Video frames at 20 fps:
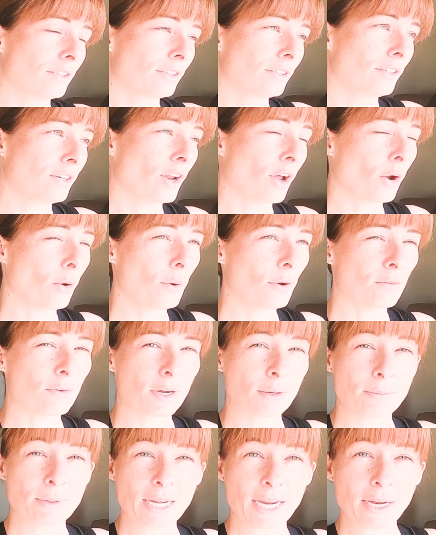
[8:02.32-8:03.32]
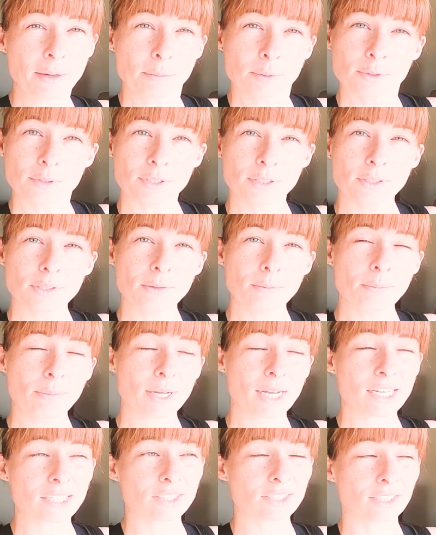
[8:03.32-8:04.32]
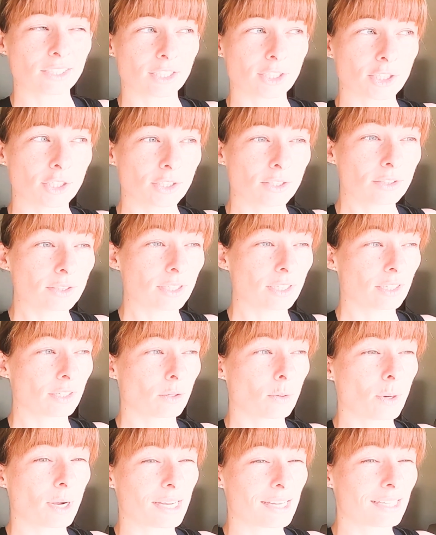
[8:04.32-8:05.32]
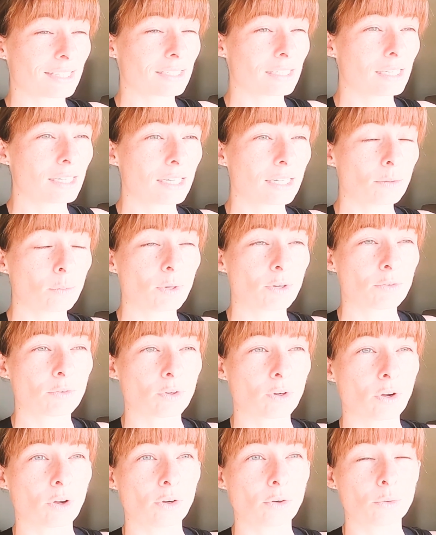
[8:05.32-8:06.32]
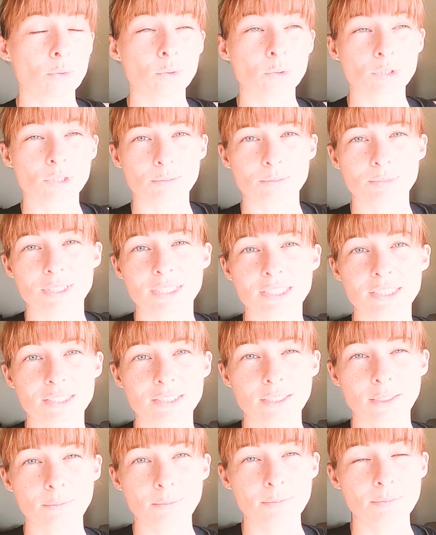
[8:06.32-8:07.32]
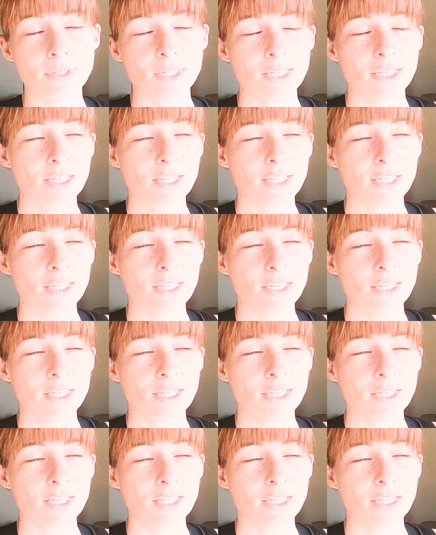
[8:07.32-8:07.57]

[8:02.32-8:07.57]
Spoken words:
know if I'd be able to, but actually I could, and quite easily. We've got an awesome system.